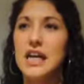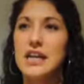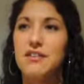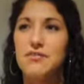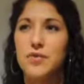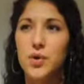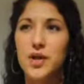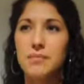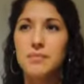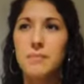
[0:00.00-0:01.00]

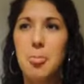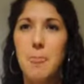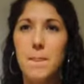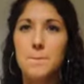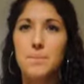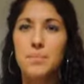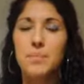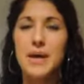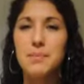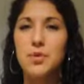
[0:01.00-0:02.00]
inform
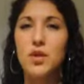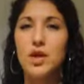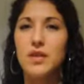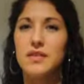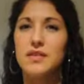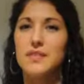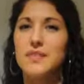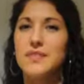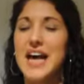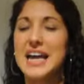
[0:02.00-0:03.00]
people
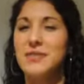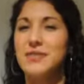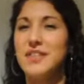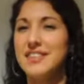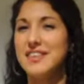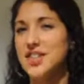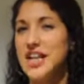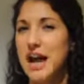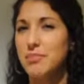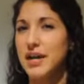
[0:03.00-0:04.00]
that there's an
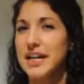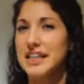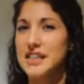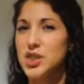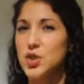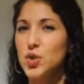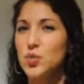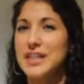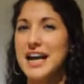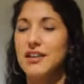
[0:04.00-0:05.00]
outbreak in the school
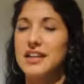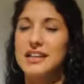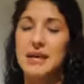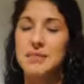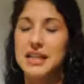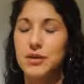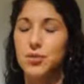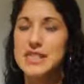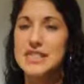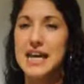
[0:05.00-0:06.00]
without naming
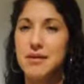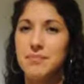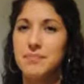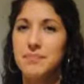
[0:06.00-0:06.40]
anyone's name.